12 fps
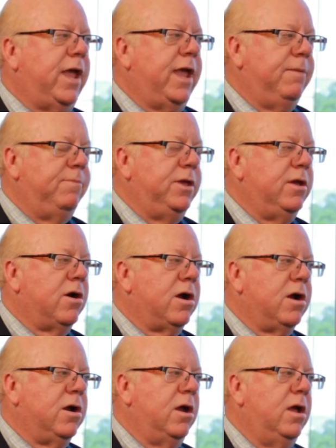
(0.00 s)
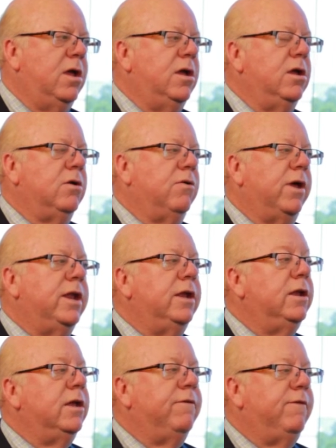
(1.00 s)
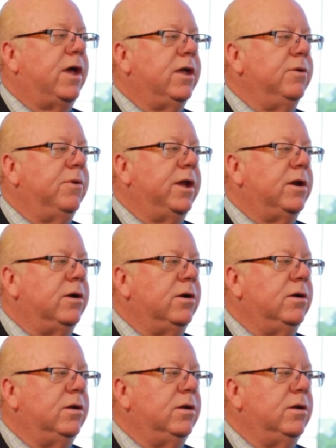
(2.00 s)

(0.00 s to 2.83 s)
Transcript: APR Credit Evaluator.